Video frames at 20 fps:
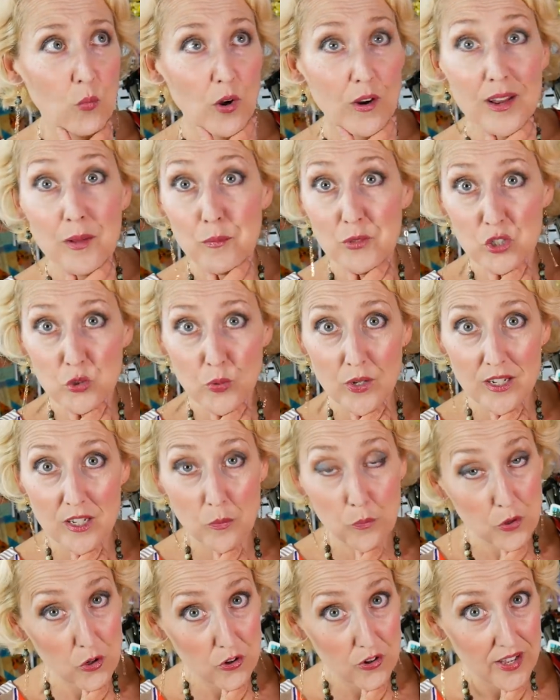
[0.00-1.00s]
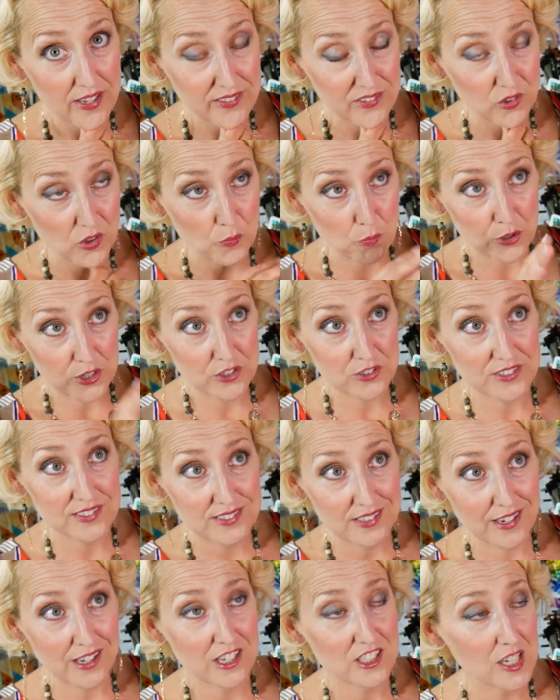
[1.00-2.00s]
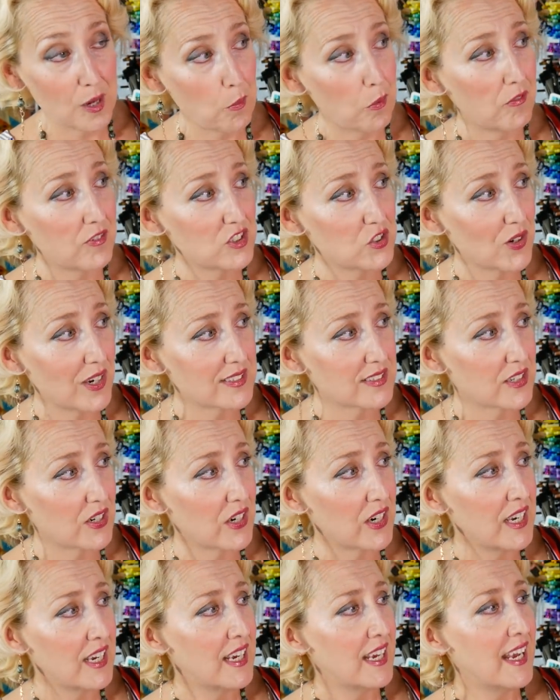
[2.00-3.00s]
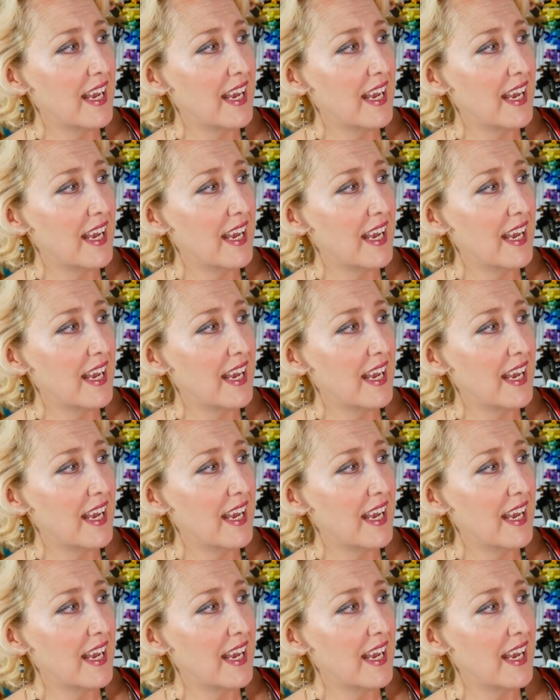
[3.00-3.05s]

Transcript: we're in between computer desks, so the printer is sitting on top of a dresser,